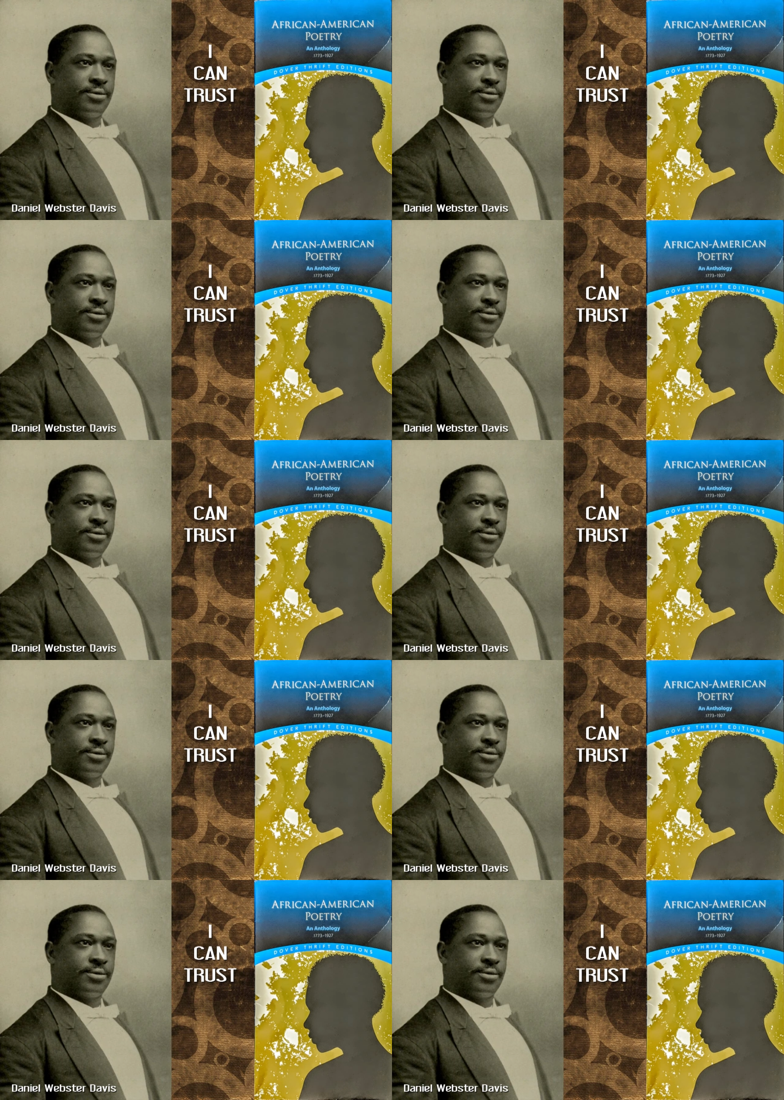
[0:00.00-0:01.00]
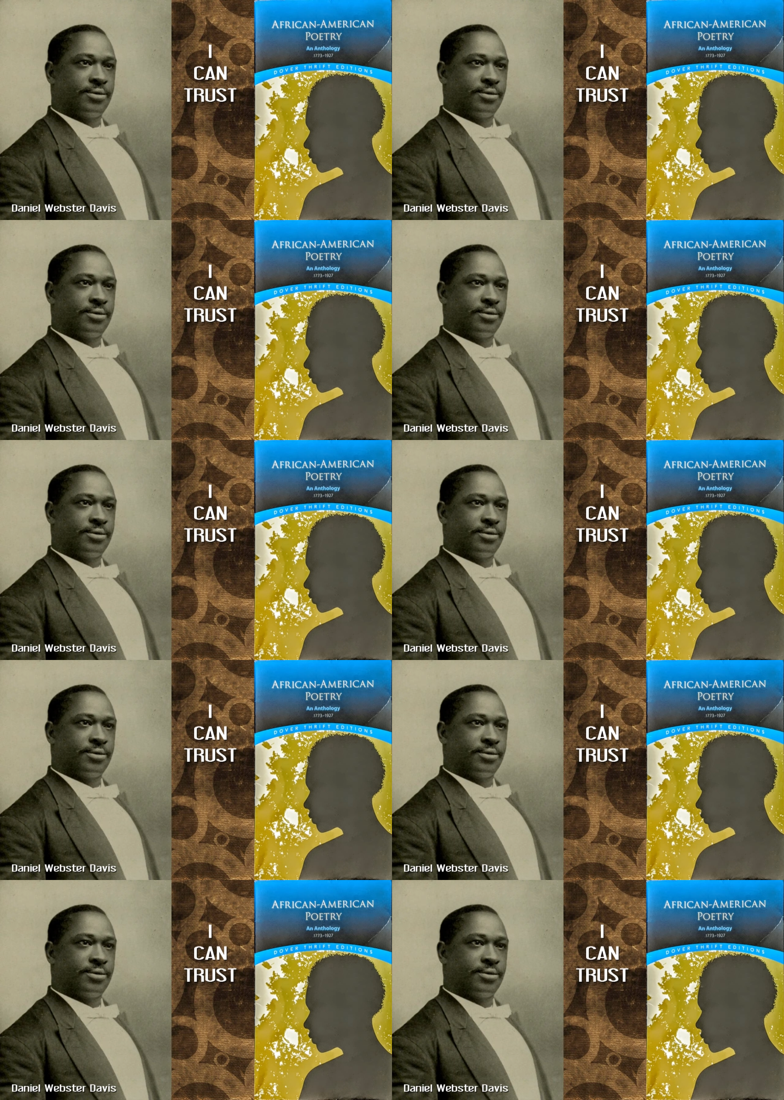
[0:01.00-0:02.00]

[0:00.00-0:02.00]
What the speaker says: No one is speaking in this clip.